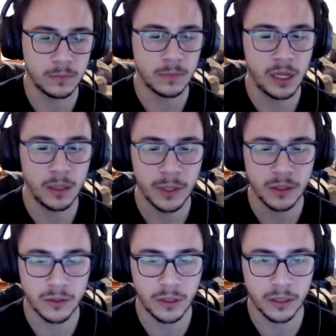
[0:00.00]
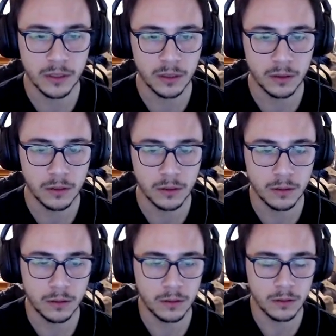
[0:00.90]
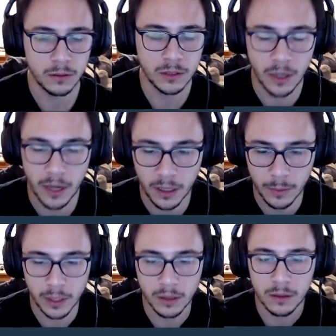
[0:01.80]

And let me let me